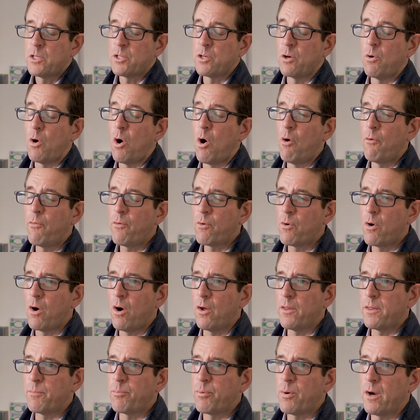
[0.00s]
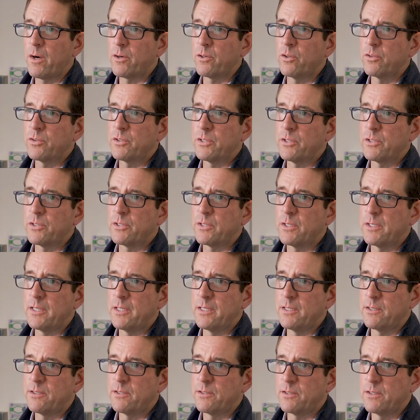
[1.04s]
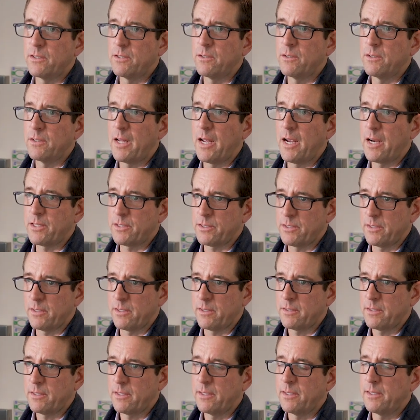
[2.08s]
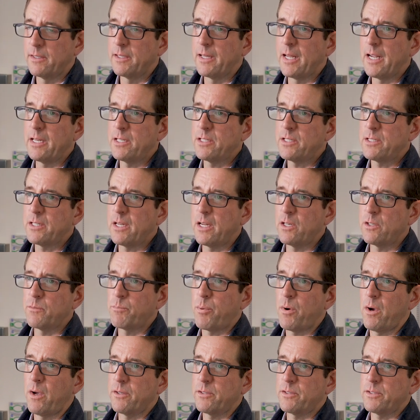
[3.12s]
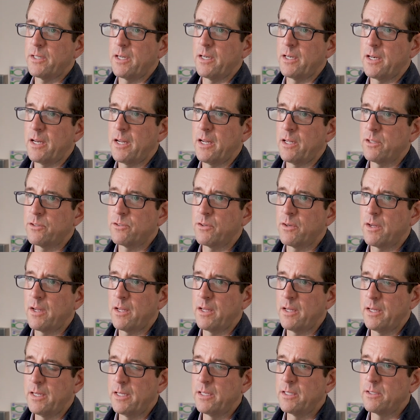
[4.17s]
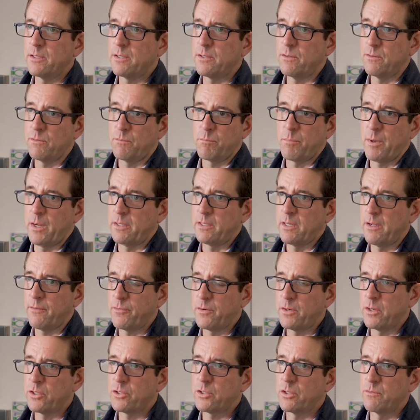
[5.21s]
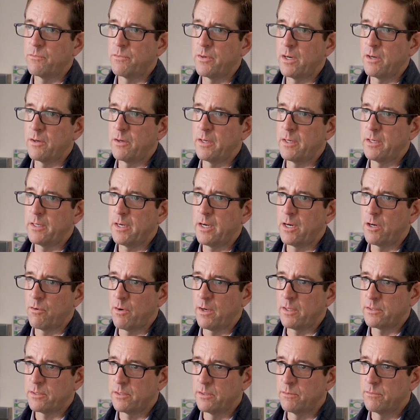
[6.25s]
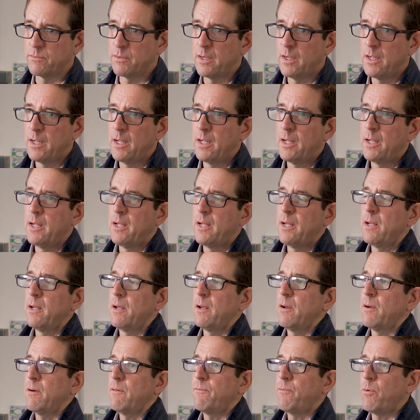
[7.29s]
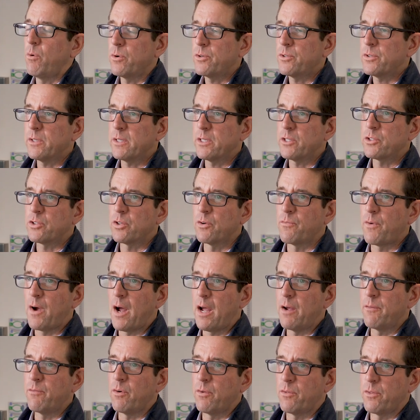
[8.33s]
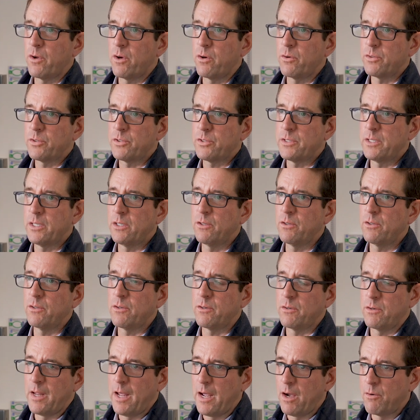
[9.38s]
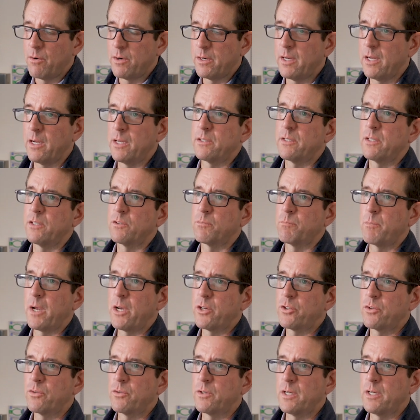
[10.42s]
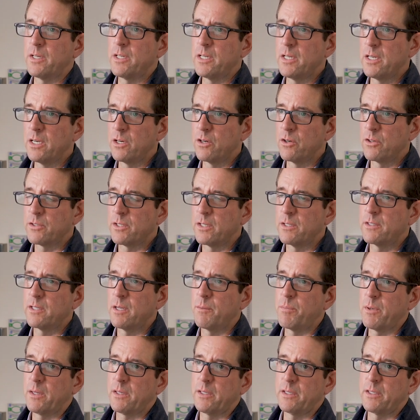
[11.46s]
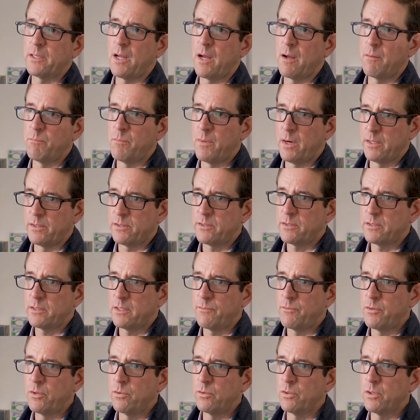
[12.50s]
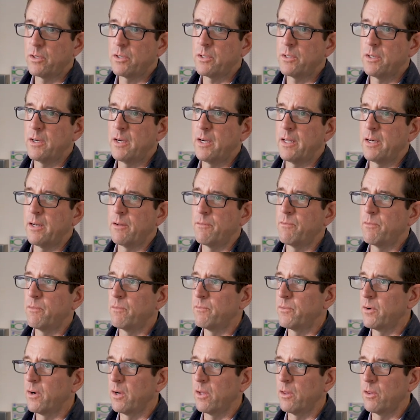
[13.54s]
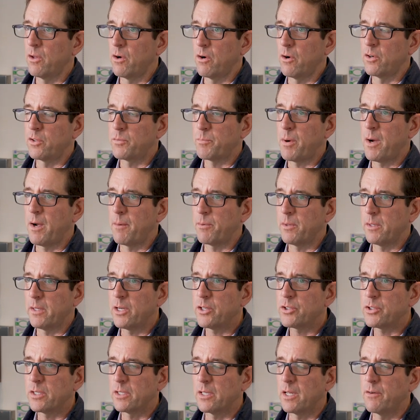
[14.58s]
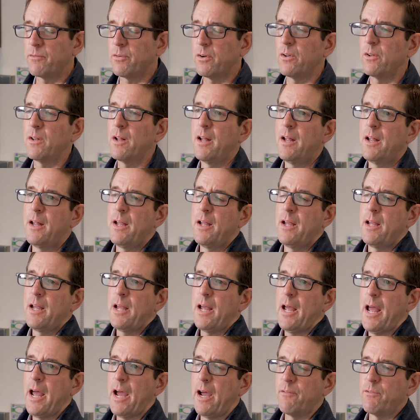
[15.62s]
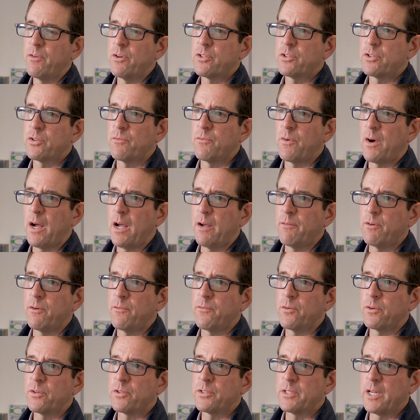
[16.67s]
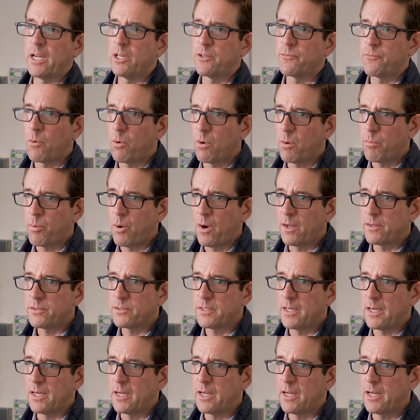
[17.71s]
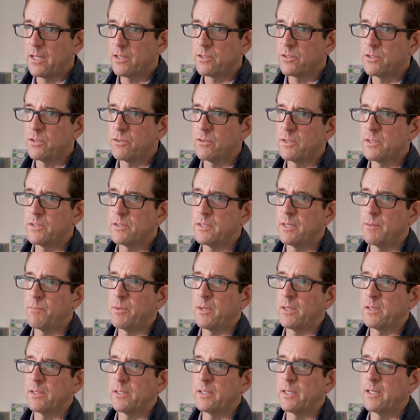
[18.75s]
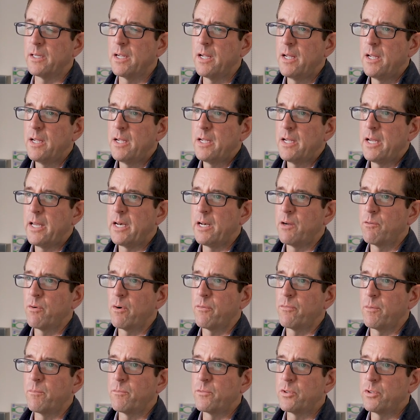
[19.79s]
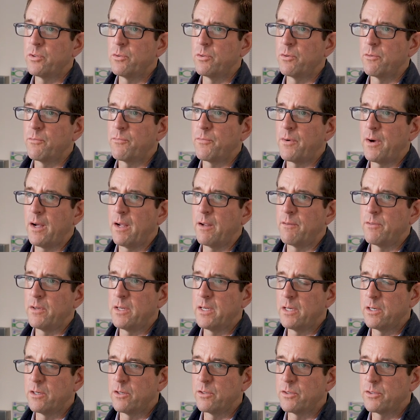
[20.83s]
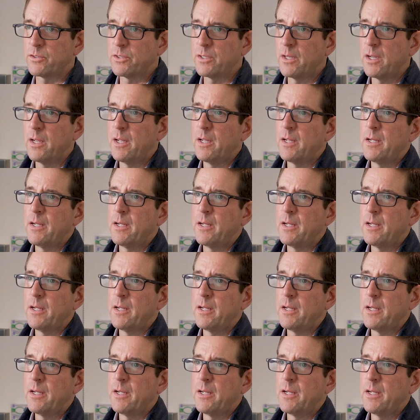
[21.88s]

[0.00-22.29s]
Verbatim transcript: So overall, the prognosis is still excellent. Late stage prostate cancer is, by definition, very aggressive. Fortunately, survival, though, still nowadays is measured in years and typically not months. If you look at a very large population level, average survival for stage four prostate cancer is typically anywhere from two to five years.